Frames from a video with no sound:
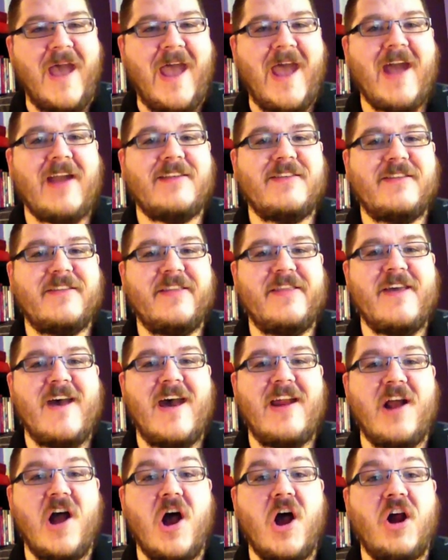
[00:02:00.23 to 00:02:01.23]
acts
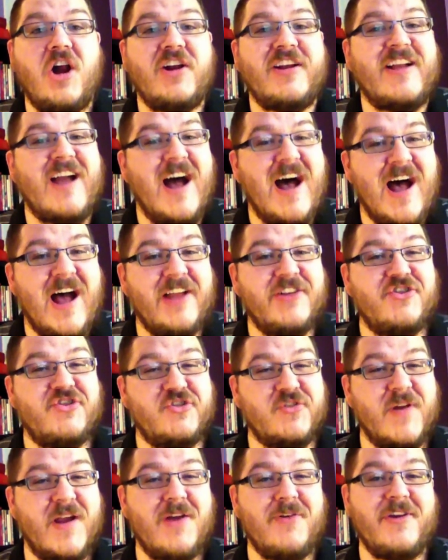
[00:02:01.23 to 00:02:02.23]
that are
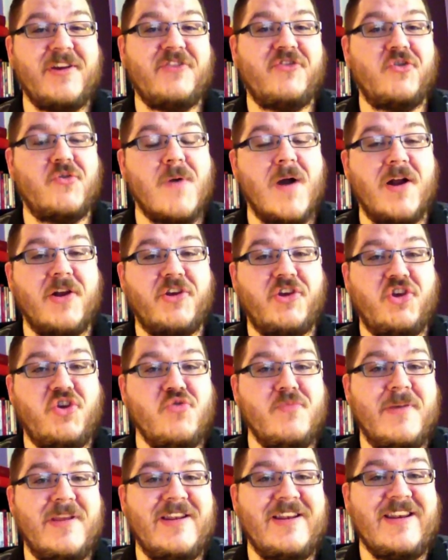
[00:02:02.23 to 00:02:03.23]
contrary to our
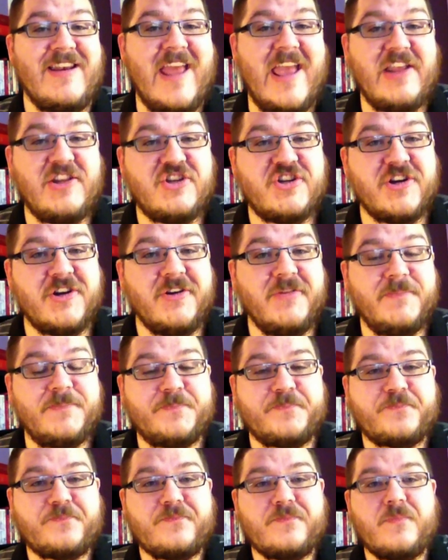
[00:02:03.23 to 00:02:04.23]
human nature
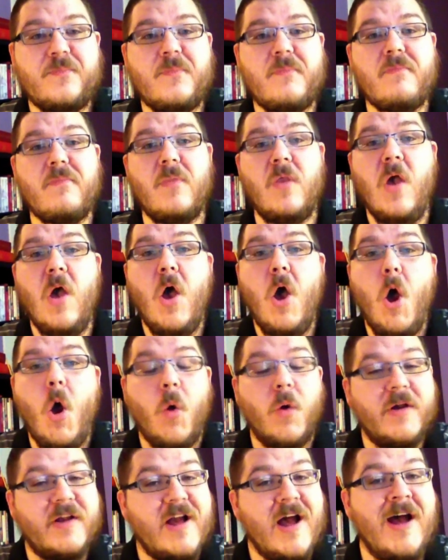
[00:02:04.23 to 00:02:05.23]

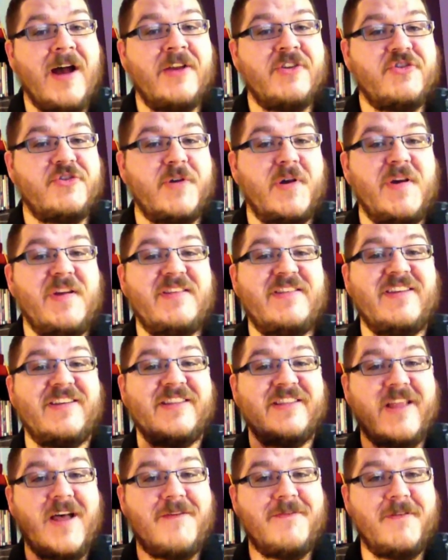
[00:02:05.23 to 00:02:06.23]
or contrary to
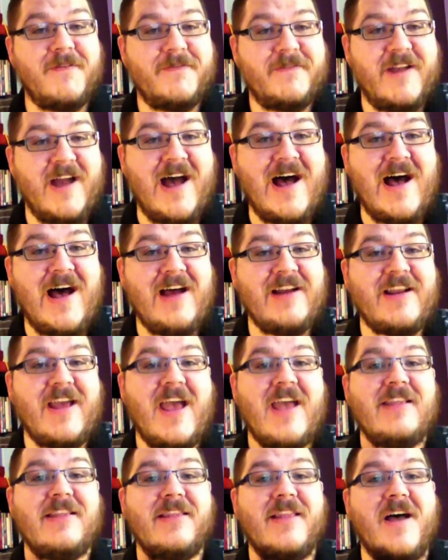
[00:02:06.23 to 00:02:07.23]
love of God
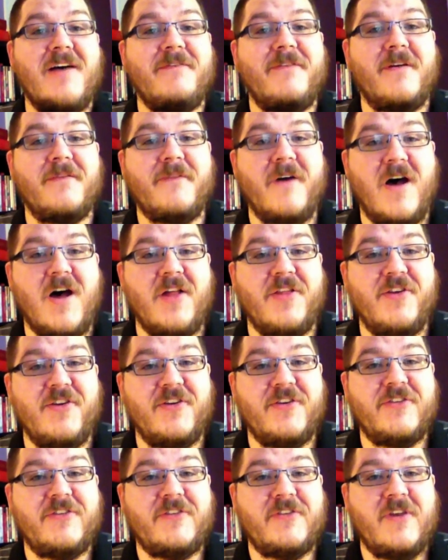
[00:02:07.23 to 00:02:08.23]
and love of
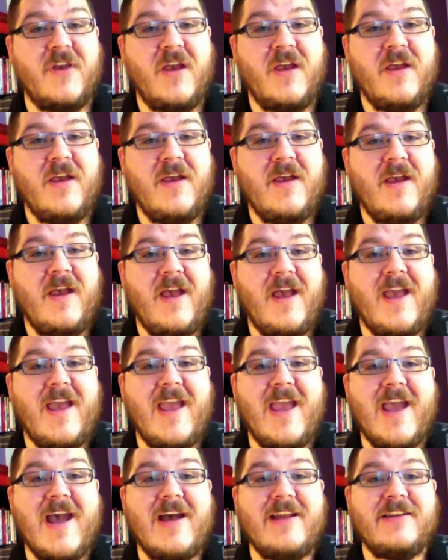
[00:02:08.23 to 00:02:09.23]
others.
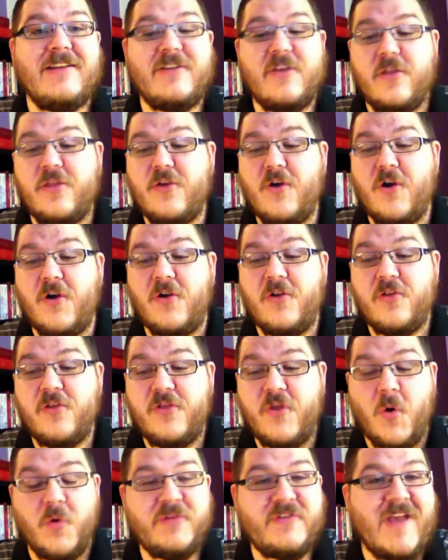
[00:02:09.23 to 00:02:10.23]
And
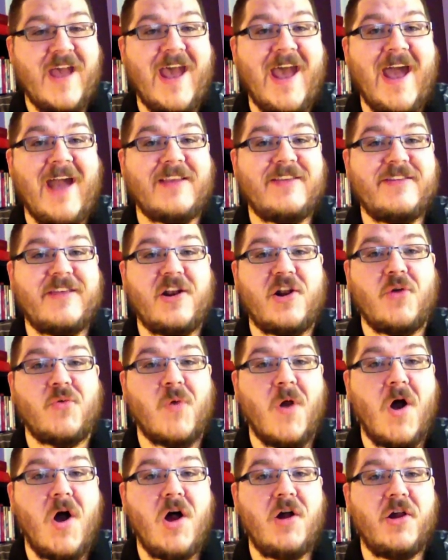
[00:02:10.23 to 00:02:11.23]
those acts that are
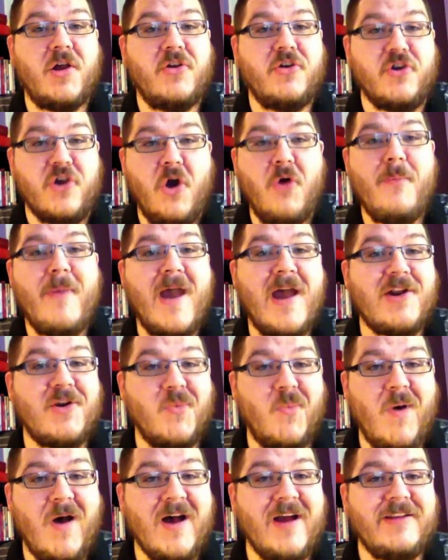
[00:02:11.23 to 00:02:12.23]
wrong, no matter
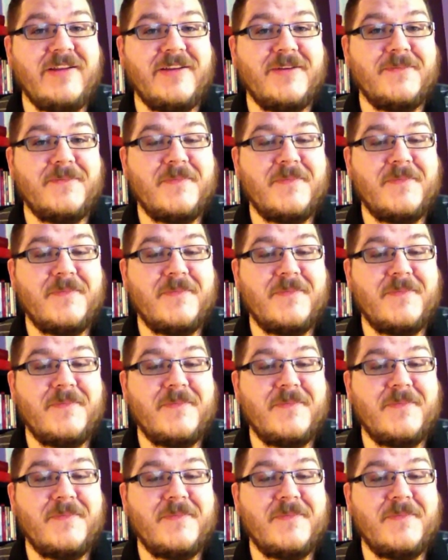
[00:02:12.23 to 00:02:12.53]
what,